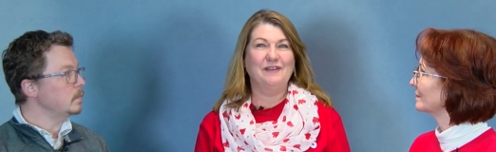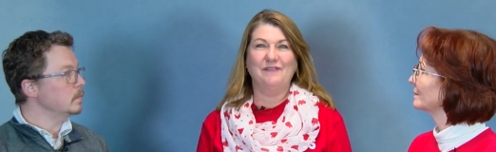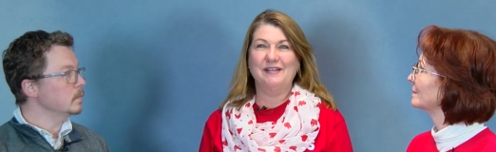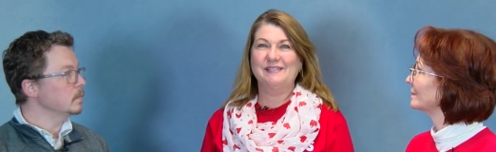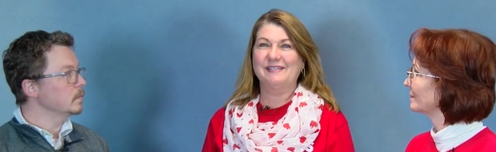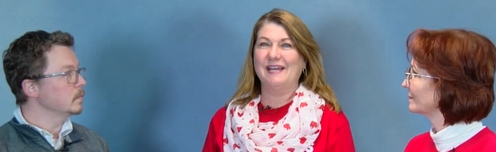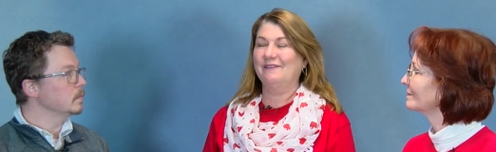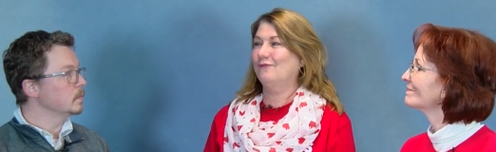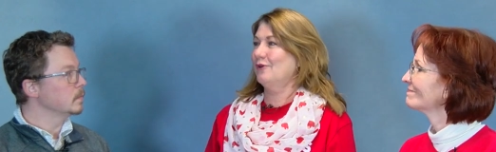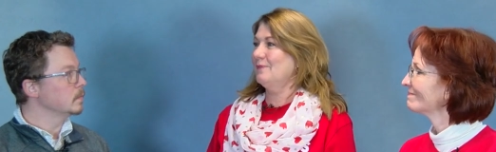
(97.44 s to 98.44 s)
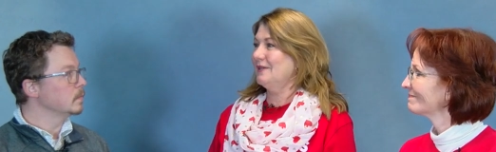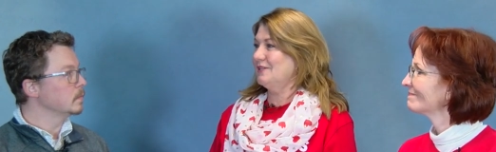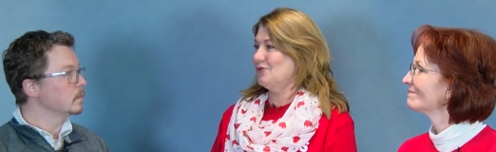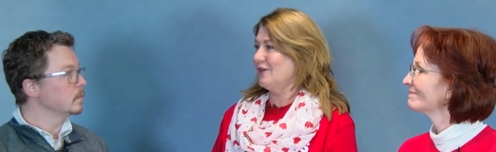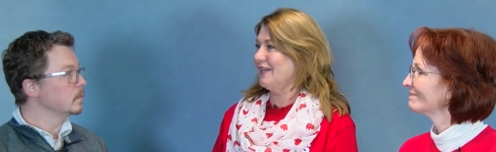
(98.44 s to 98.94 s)
Speaker 1: of us that form the
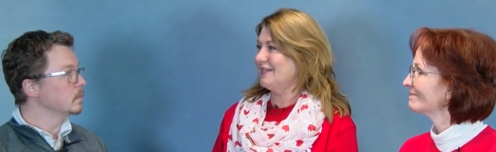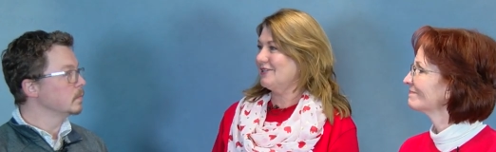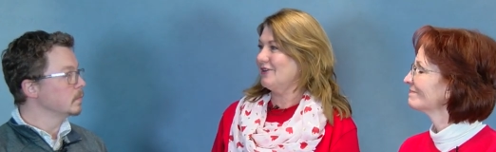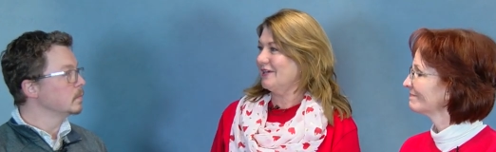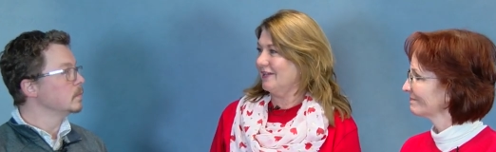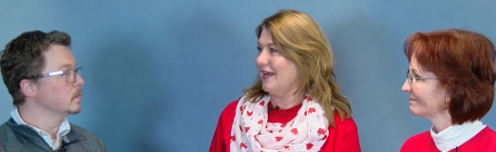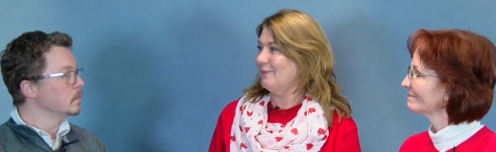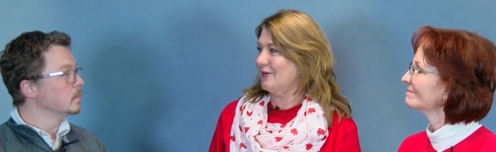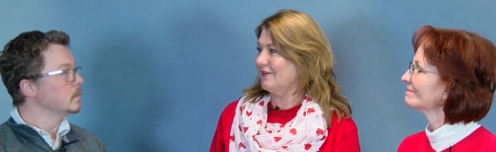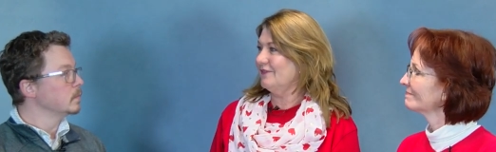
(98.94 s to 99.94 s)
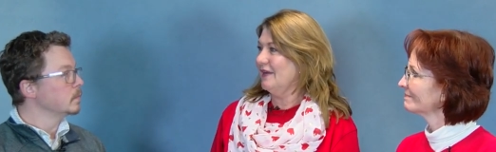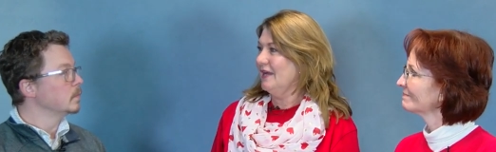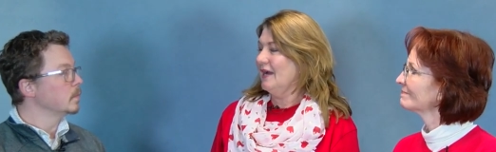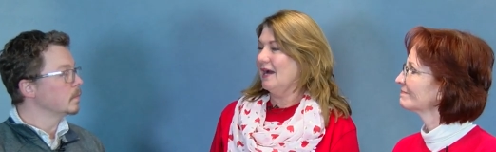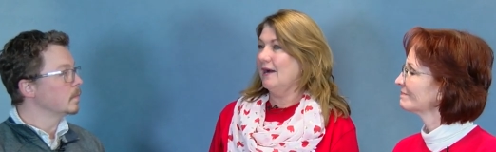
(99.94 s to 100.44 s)
Detroit Lakes Area Collaborative give.
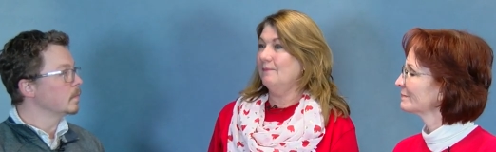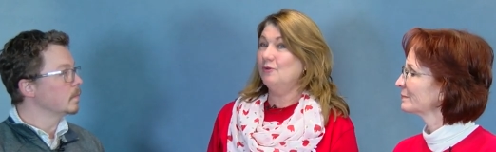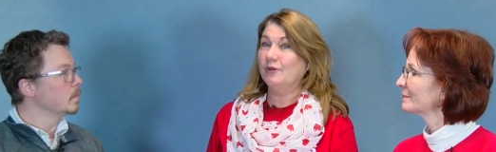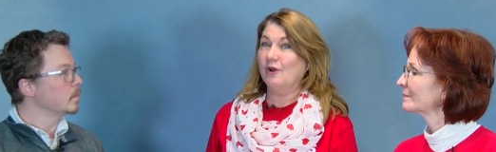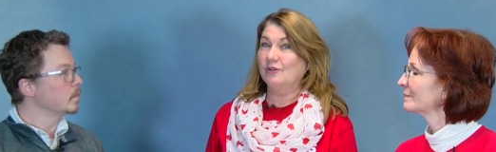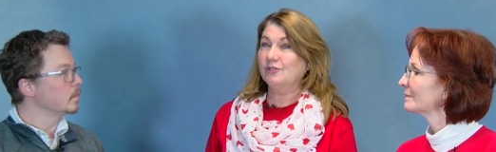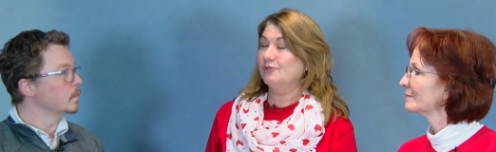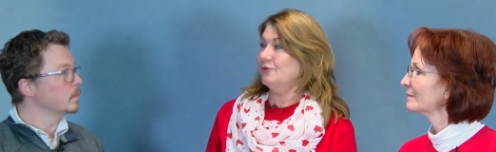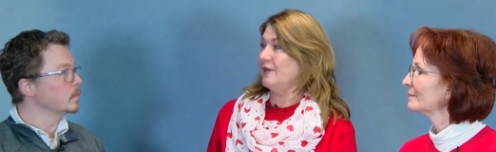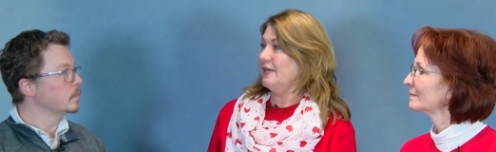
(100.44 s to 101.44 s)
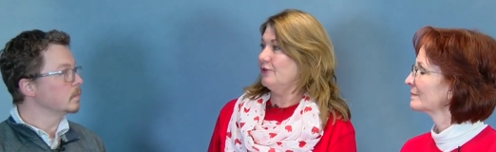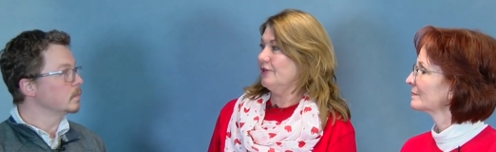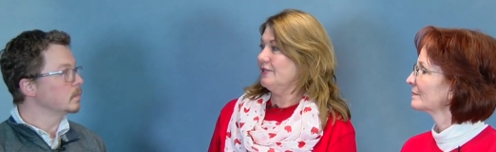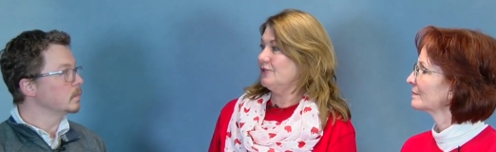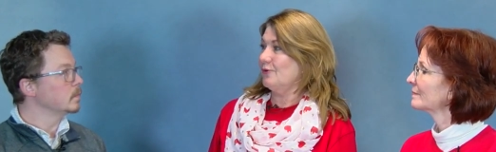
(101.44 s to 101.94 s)
Um, you can also donate
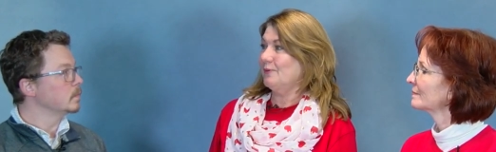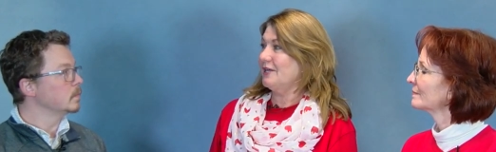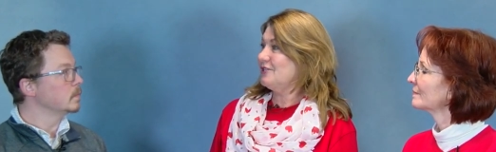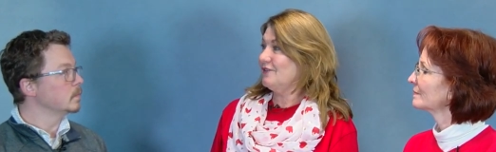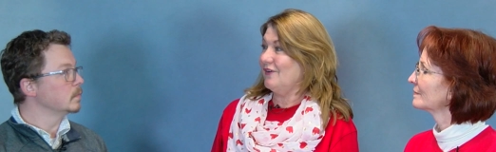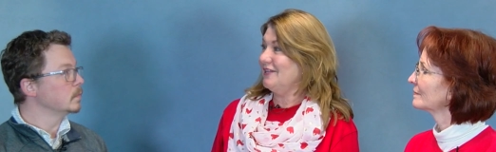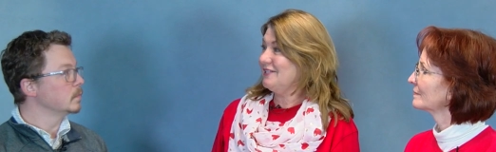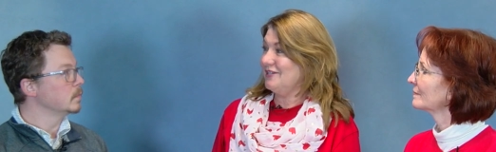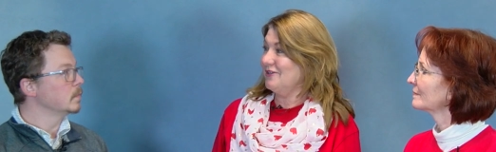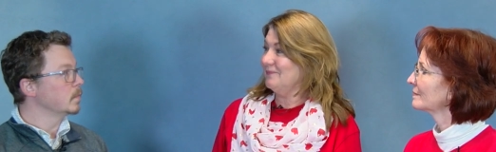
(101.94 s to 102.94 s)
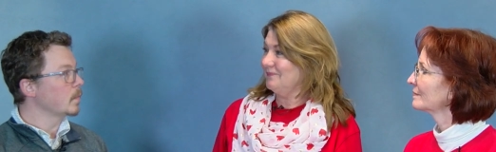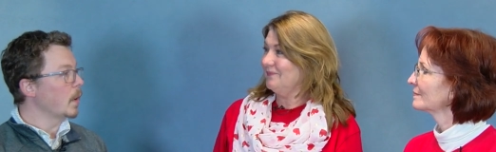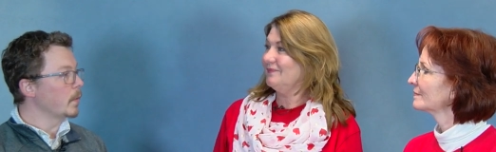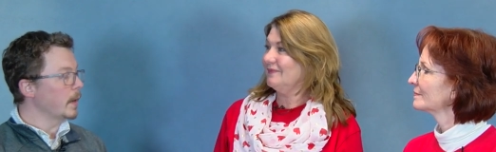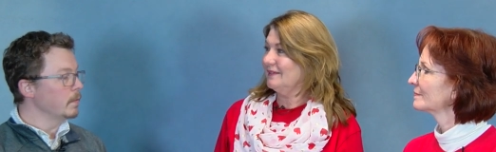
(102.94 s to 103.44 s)
goods or pledge to volunteer.
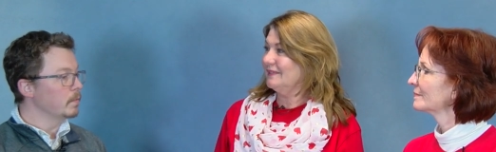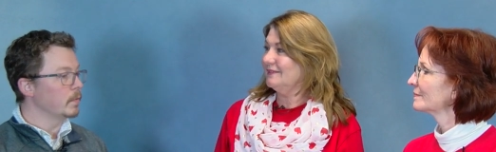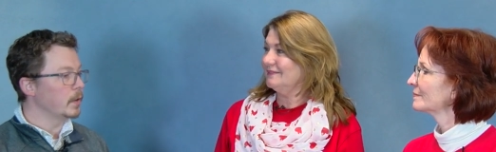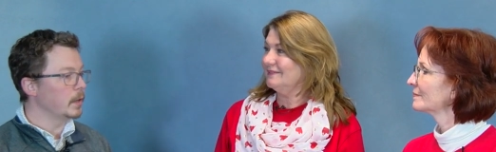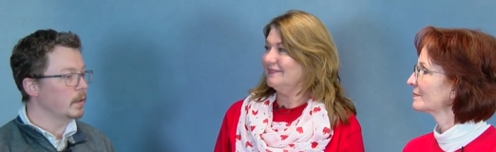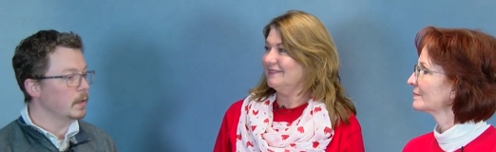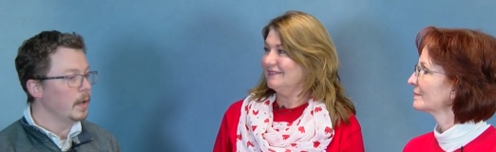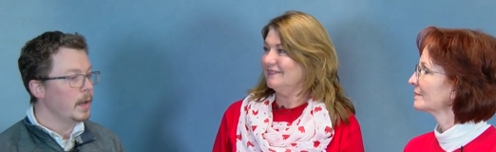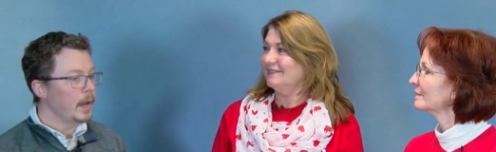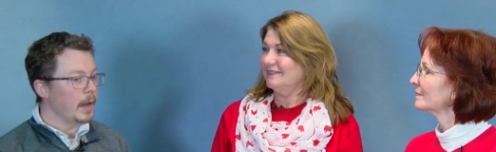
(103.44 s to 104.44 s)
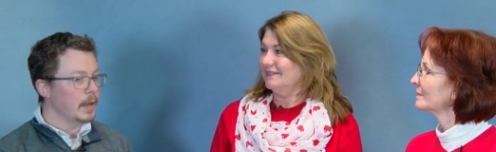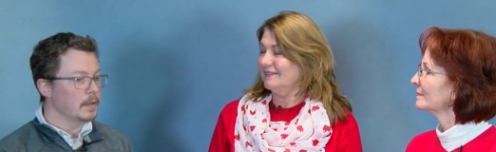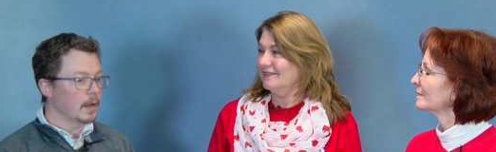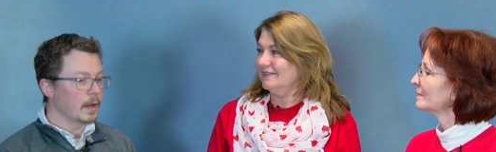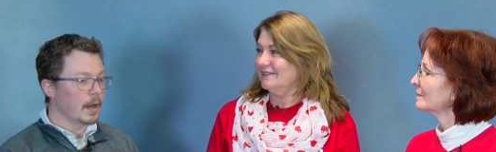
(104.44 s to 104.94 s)
Speaker 2: Okay, very good.
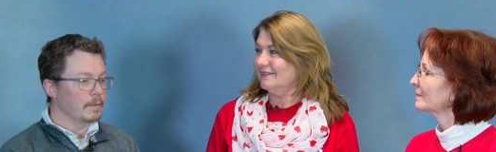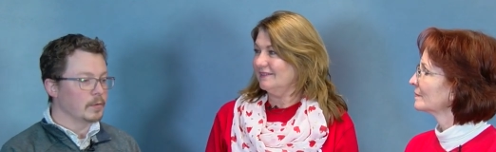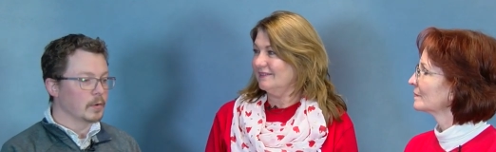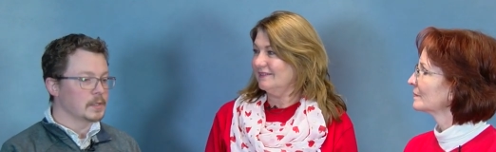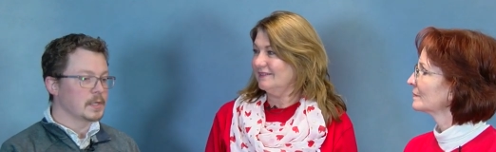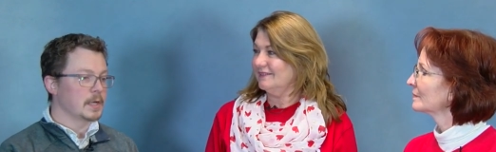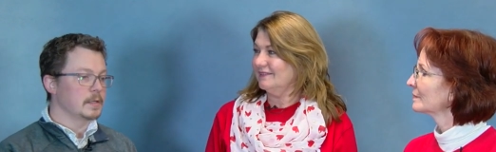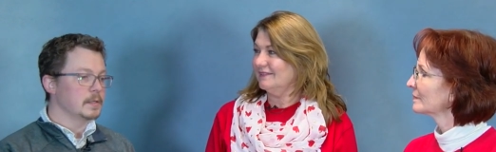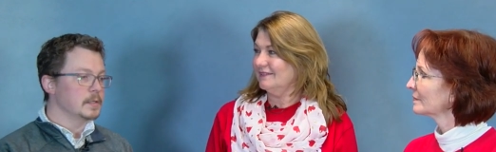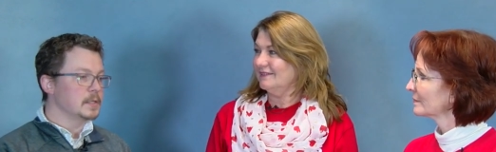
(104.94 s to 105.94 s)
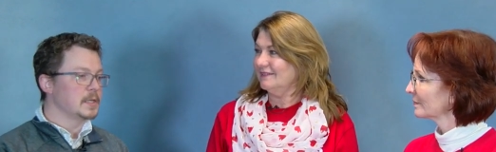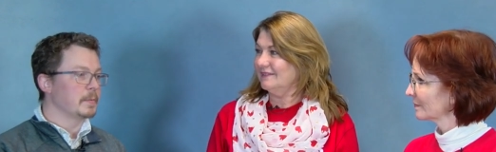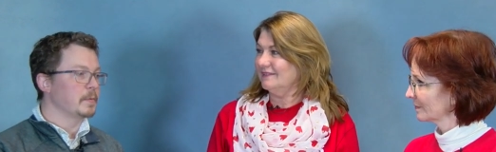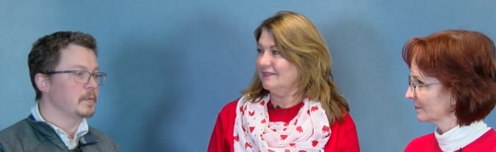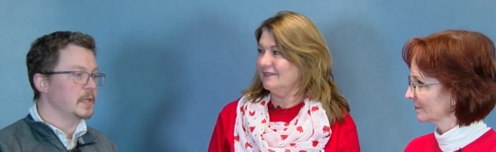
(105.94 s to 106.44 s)
And uh, I've noticed on
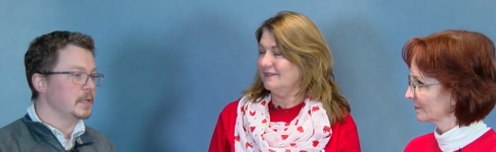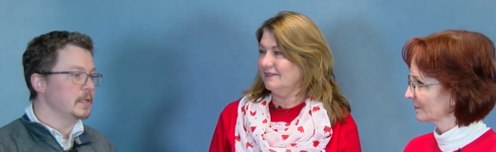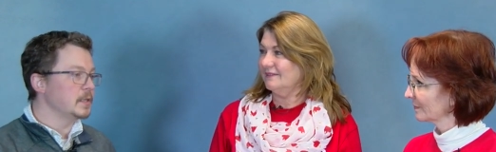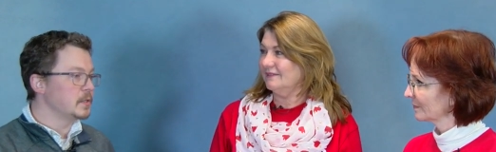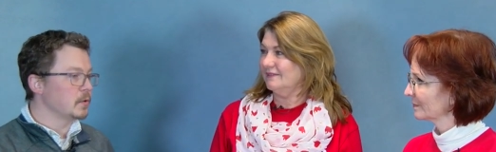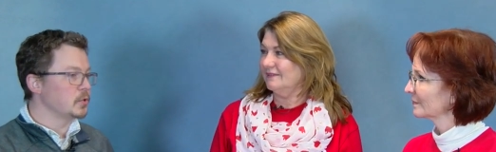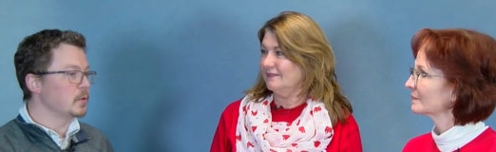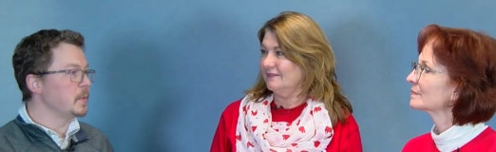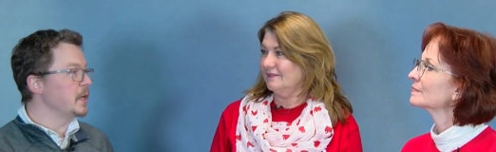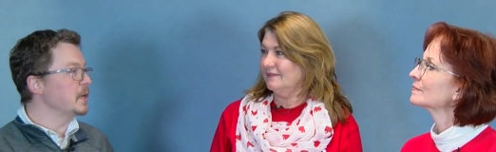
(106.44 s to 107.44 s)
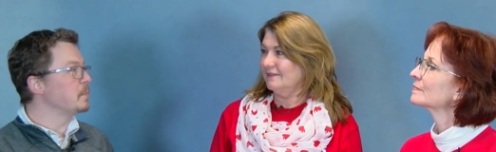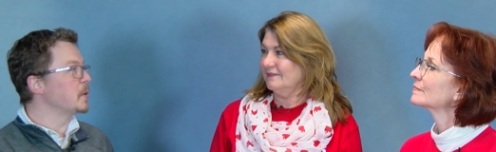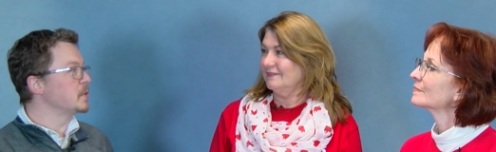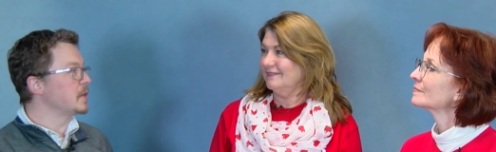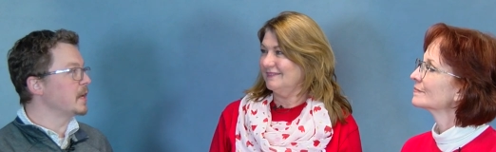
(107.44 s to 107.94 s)
some of the social media
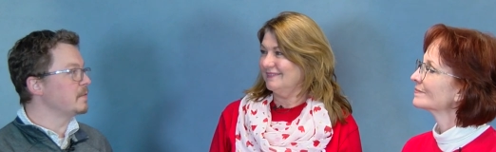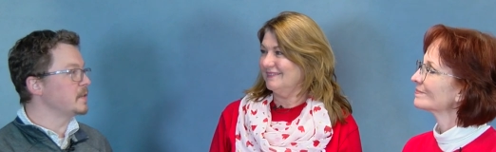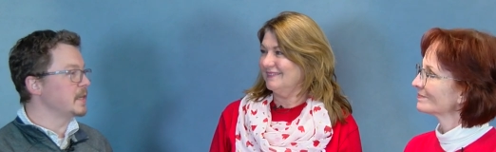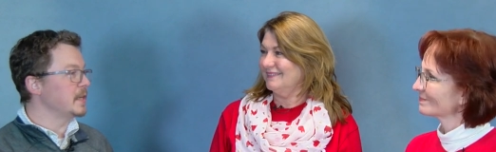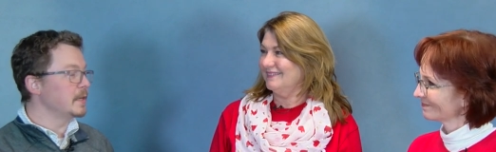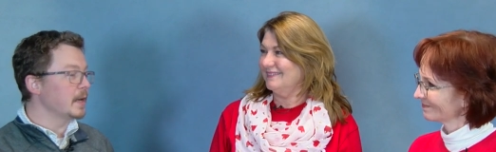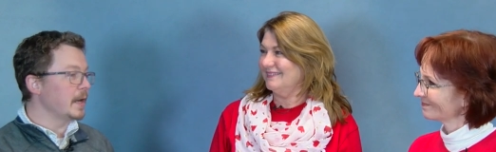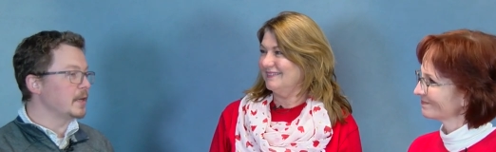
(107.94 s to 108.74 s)
posts that I've seen a